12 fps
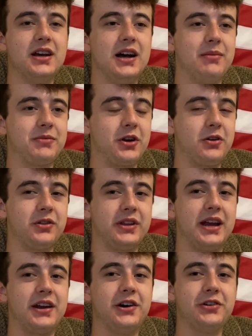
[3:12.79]
I'm currently
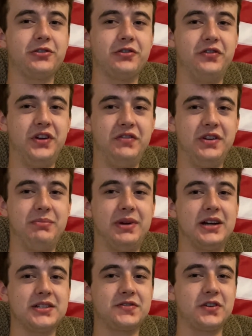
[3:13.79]
at one hundred fifty
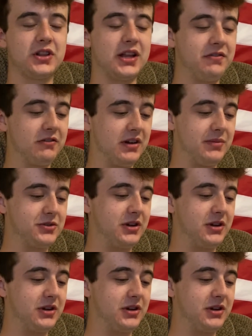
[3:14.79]
pounds for eleven reps,